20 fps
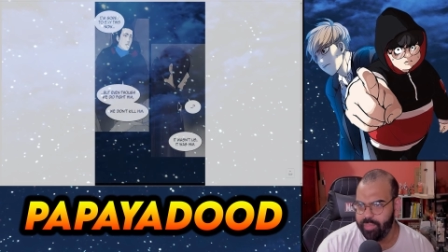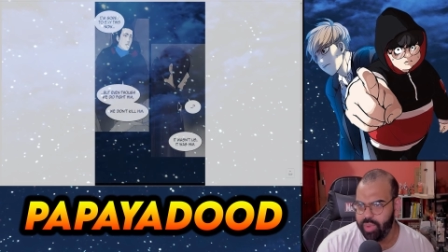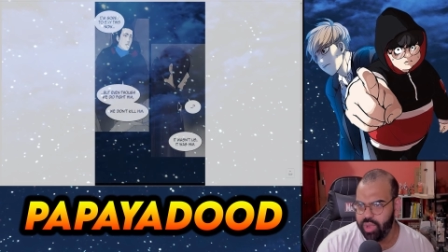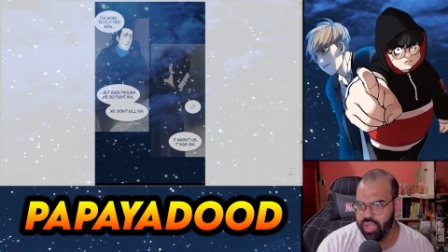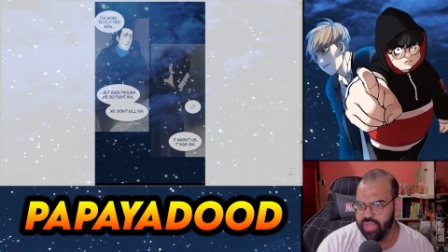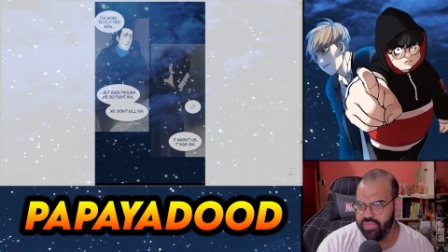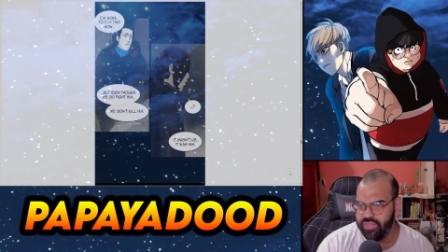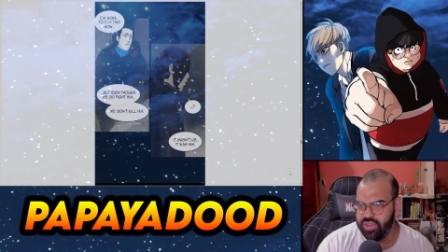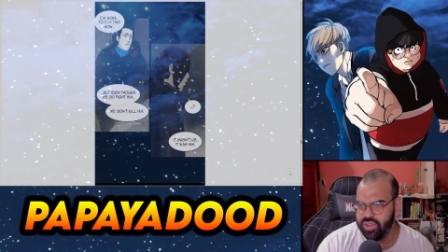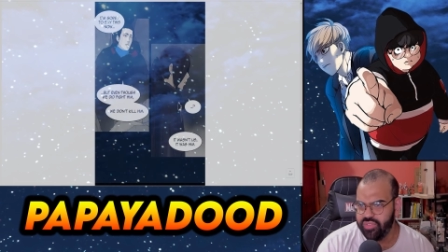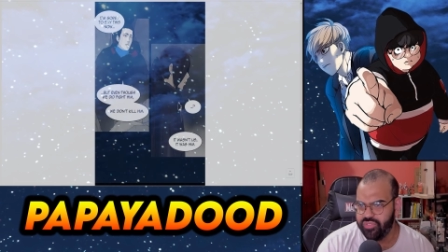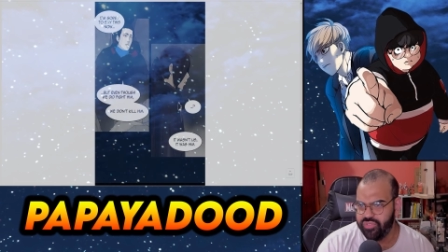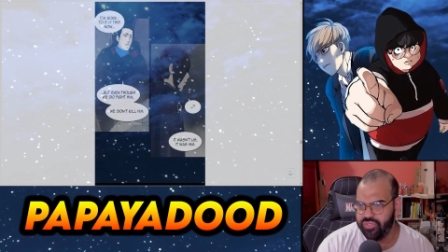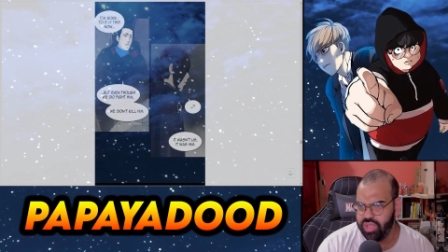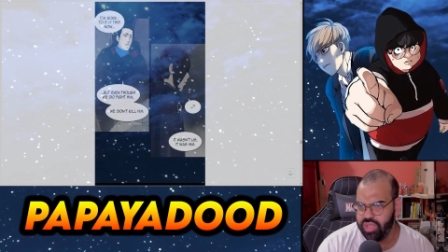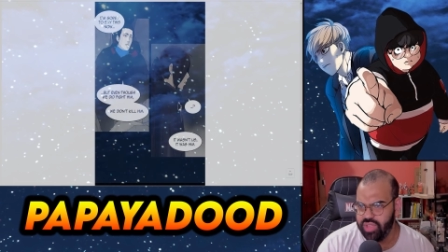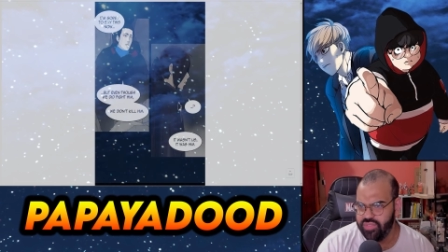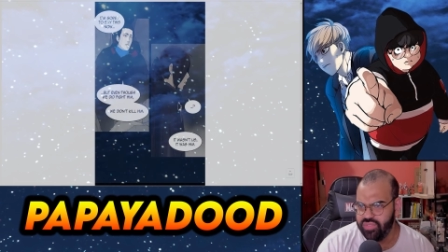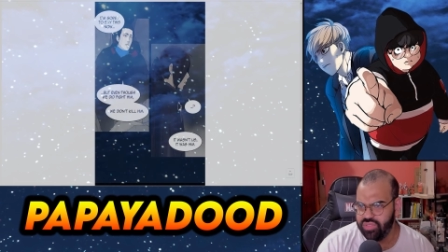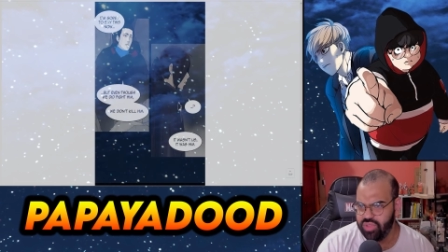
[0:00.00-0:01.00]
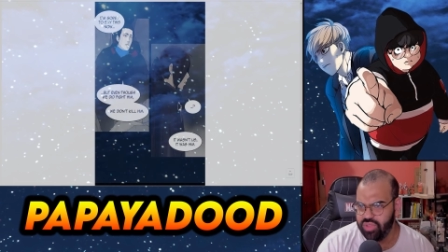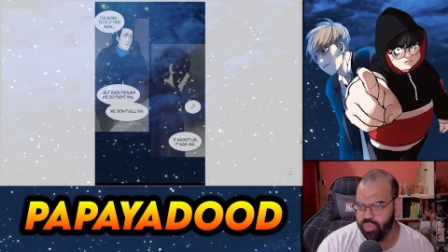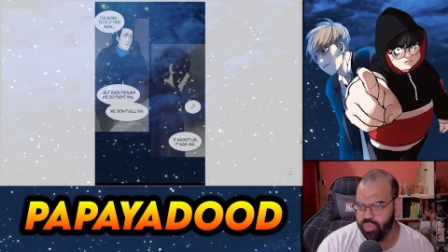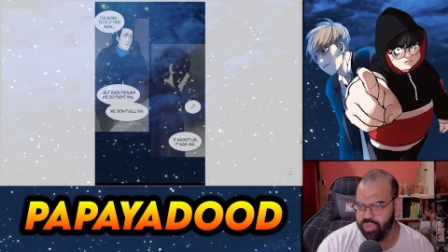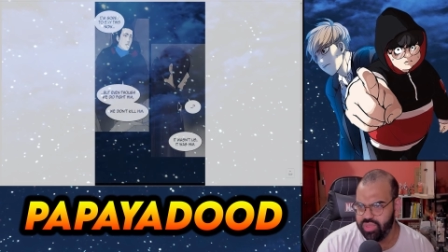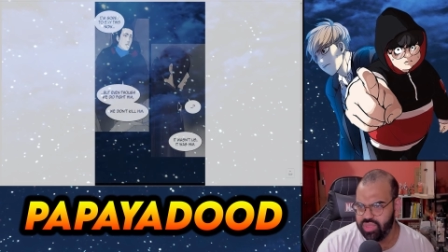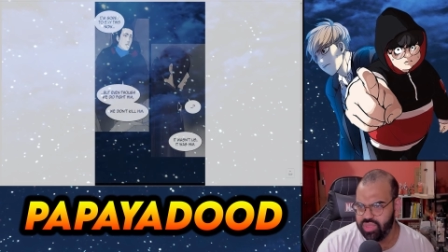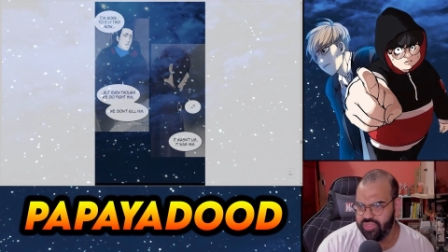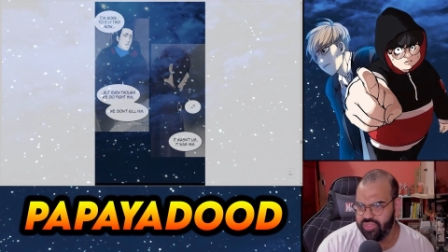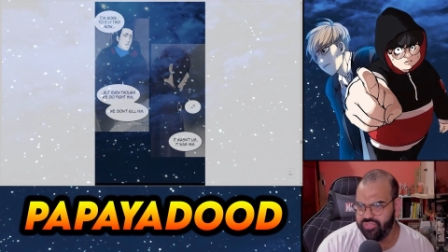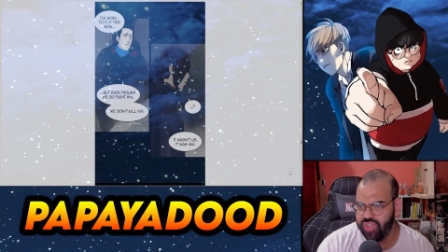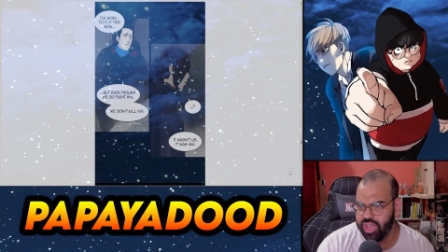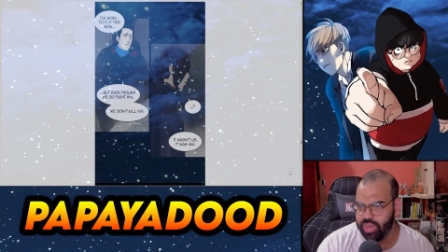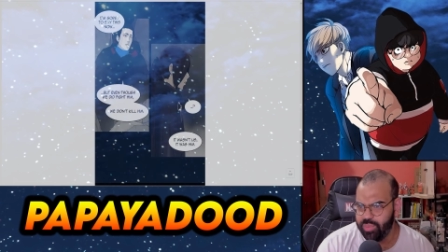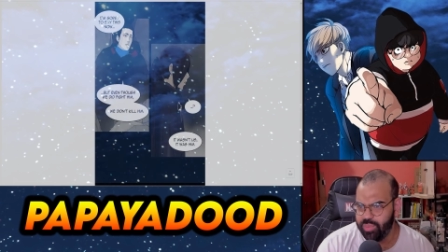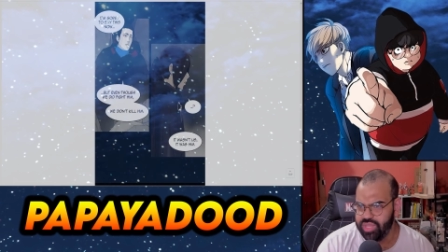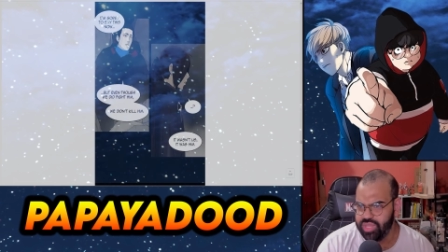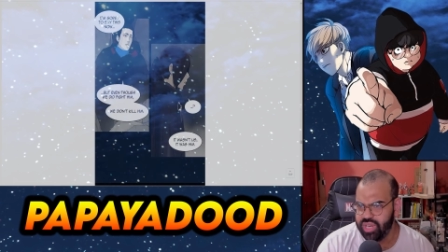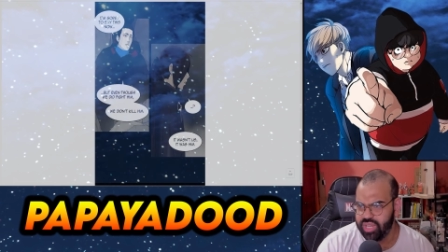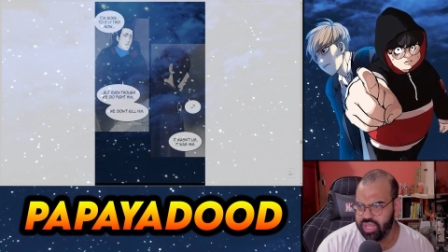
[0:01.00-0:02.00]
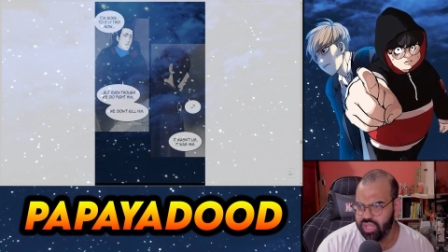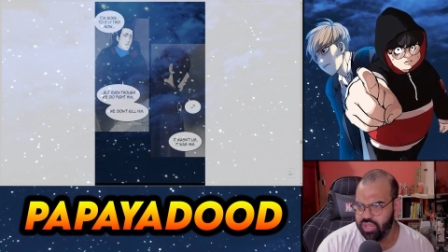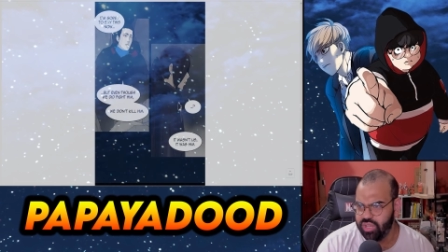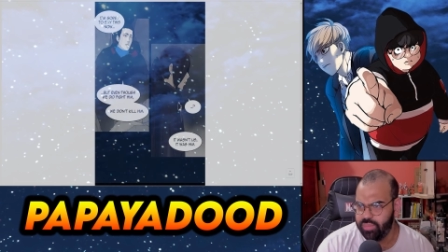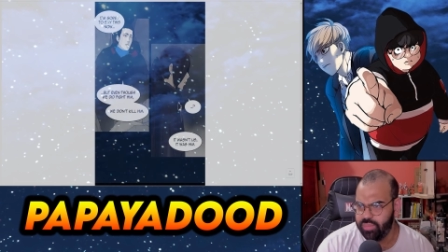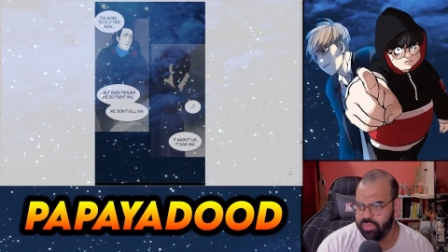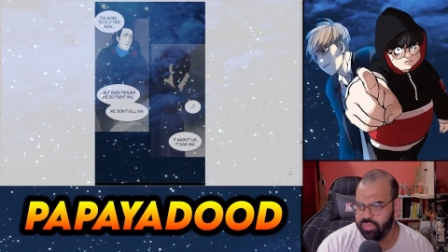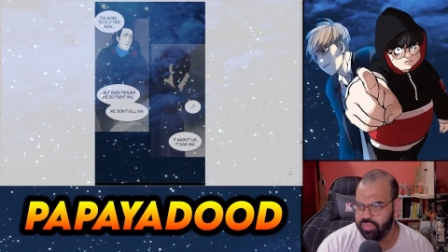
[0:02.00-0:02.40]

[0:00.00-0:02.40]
Well, even if even though we did fight him, we didn't kill him.